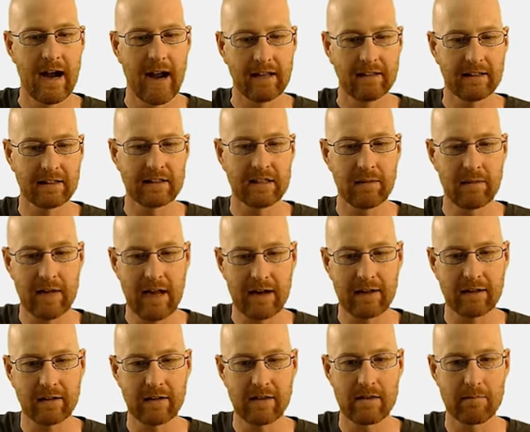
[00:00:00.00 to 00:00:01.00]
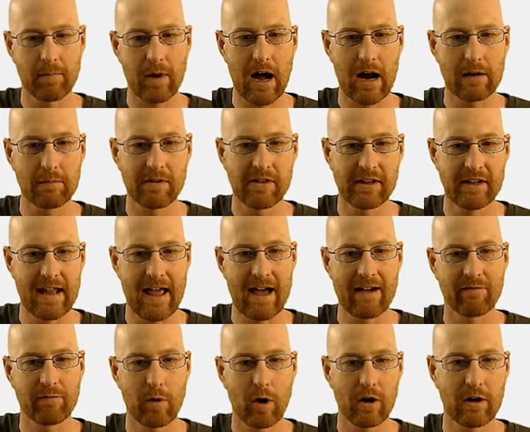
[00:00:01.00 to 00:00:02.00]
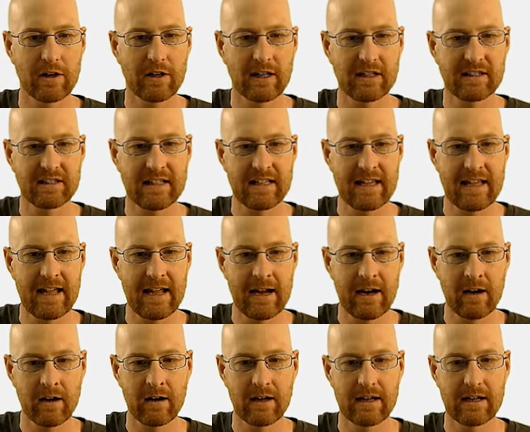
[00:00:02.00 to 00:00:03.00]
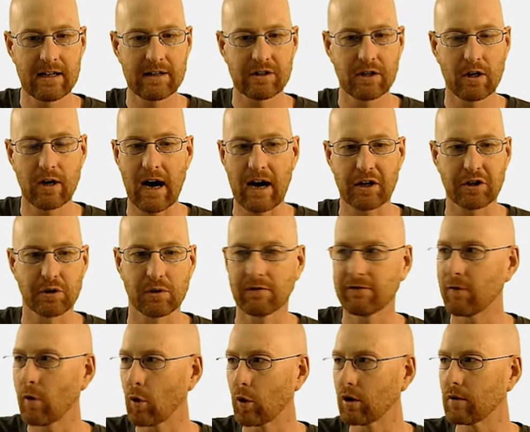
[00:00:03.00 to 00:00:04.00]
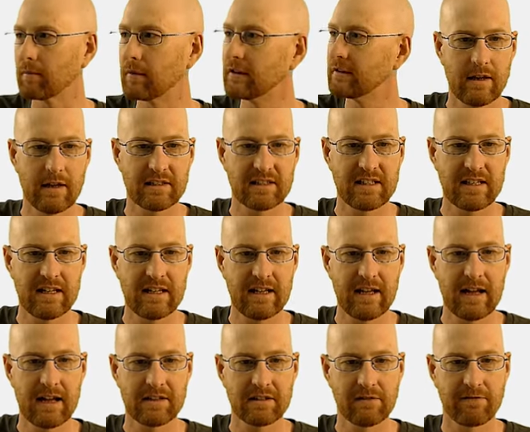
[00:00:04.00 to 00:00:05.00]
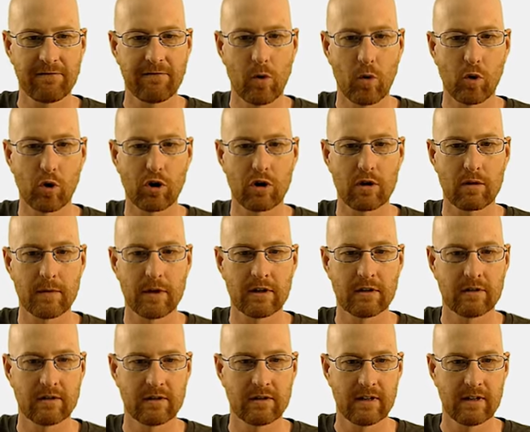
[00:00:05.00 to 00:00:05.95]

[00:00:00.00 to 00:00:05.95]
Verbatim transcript: And let's come down here to the bottom of the nav bar and you can see here is our actual form. You can see it has a form.